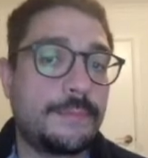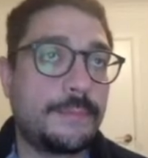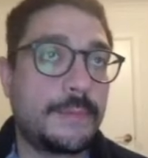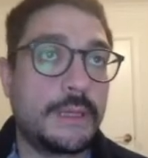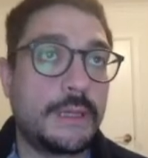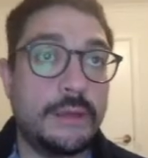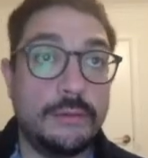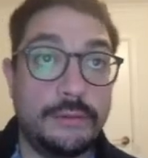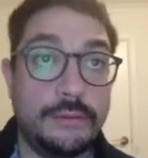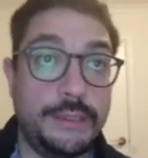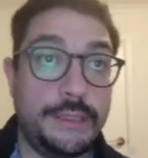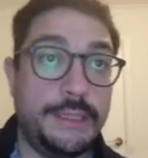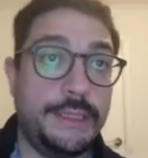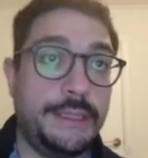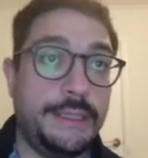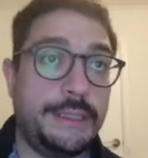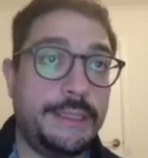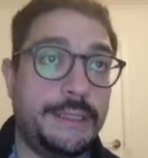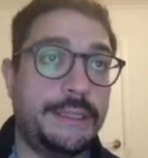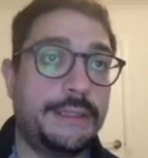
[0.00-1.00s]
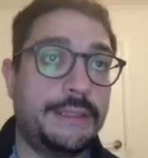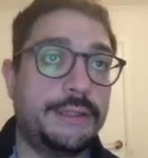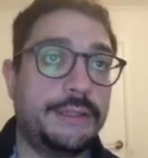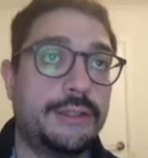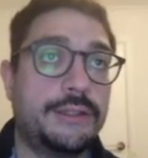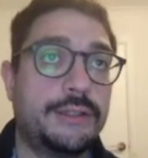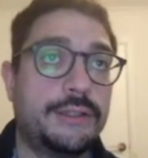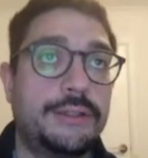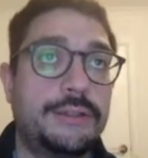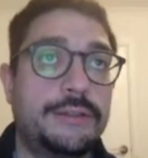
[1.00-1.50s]
We can
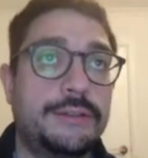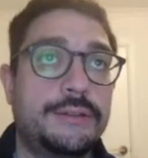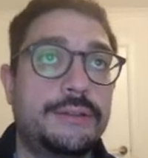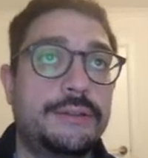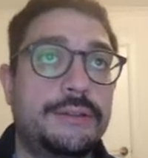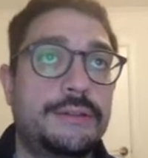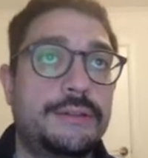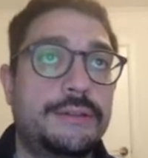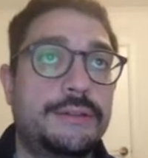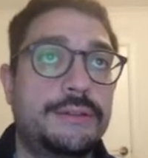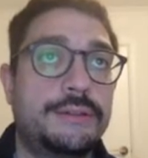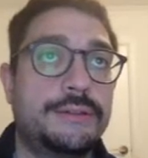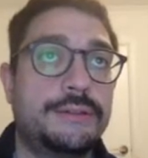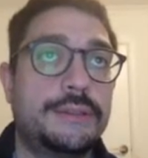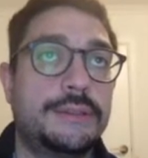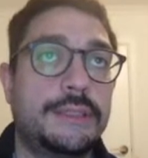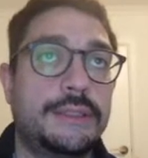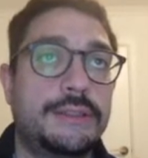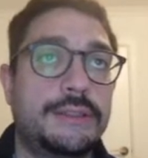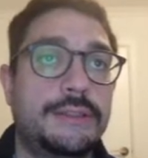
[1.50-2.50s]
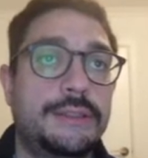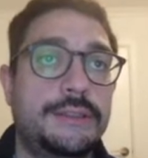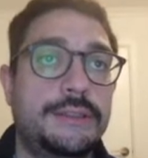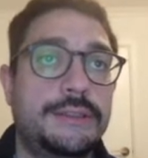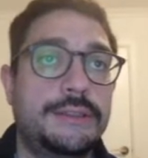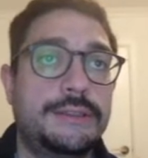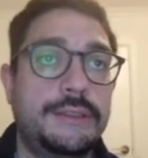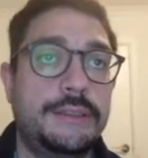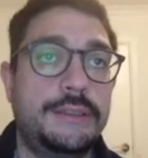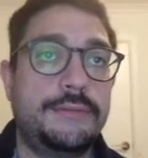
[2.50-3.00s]
go to the continuous
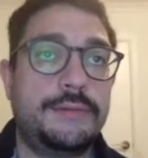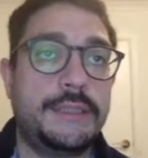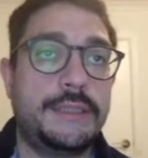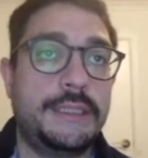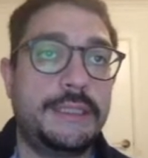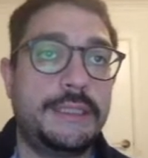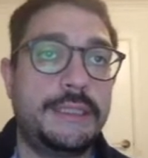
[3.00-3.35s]
delivery.